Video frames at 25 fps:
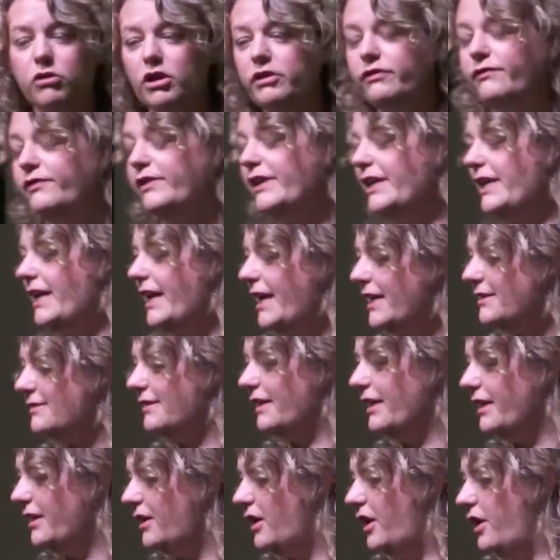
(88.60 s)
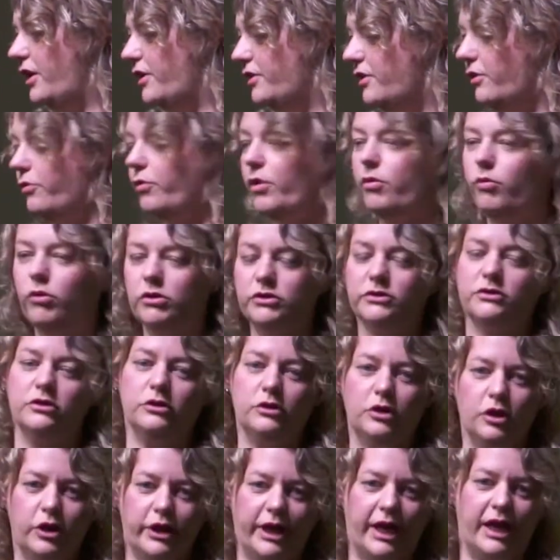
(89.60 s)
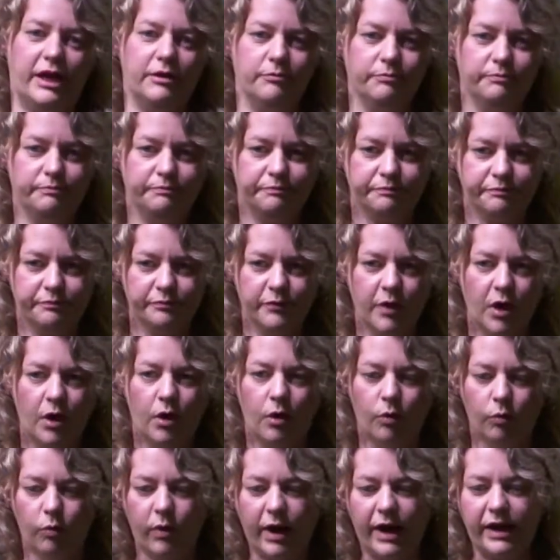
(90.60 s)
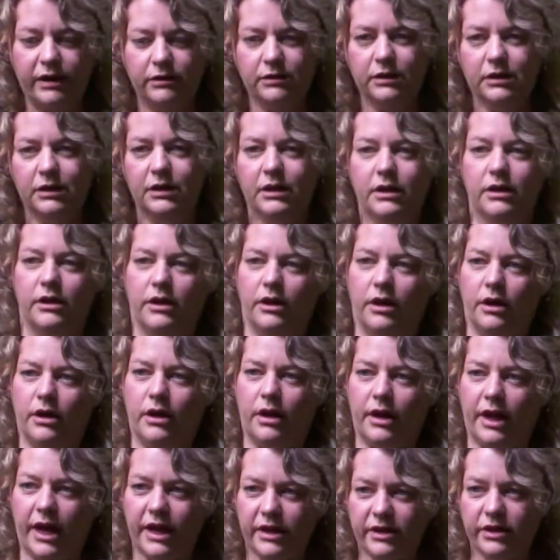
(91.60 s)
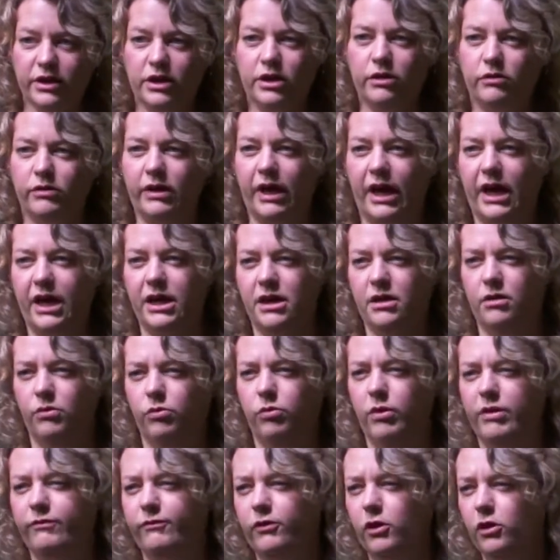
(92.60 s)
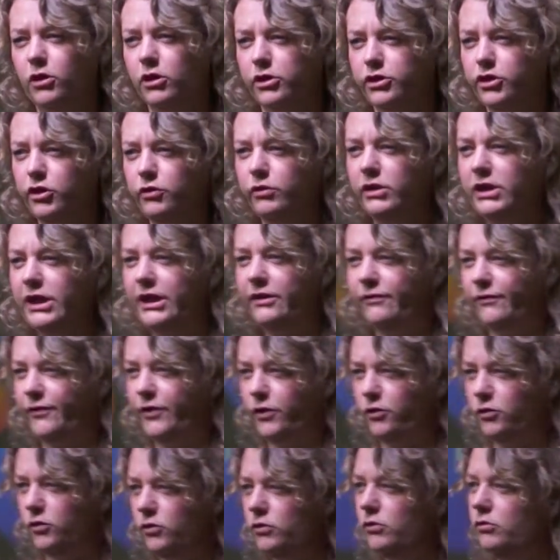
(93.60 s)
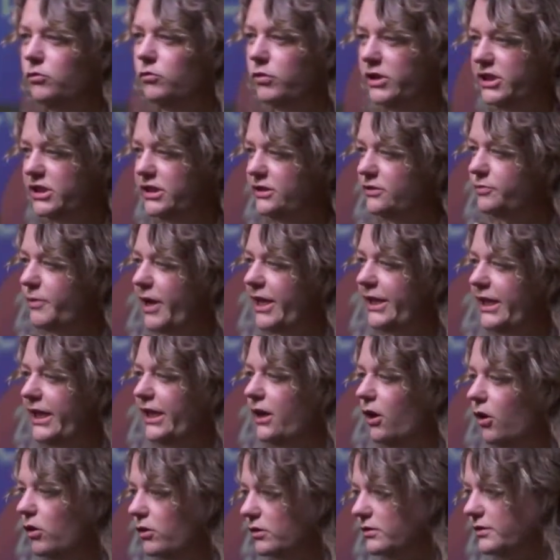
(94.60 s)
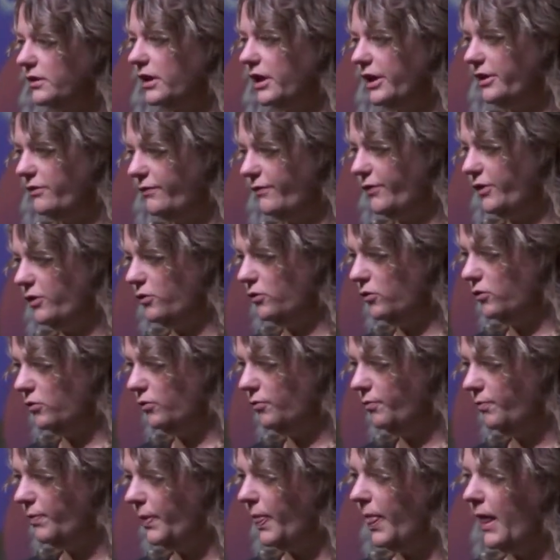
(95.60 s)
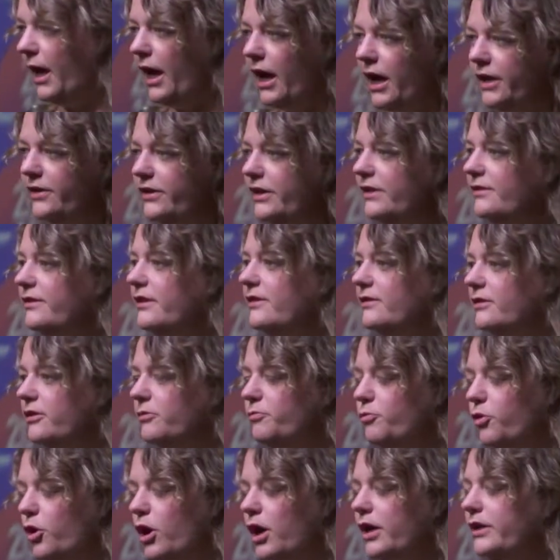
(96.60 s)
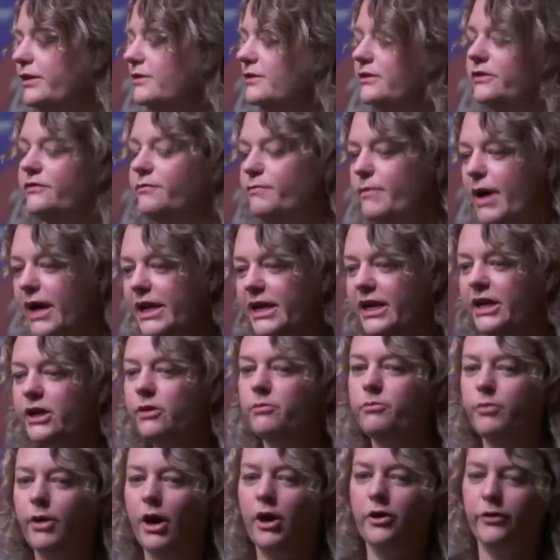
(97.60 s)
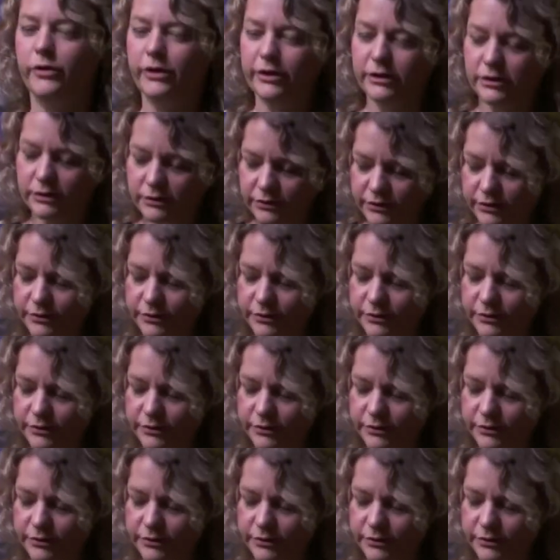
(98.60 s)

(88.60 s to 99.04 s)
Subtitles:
roughly is it that we want to look at? Well, in the UK, we've got nuclear fuel, which is mainly oxide fuel. And this is comprised of many component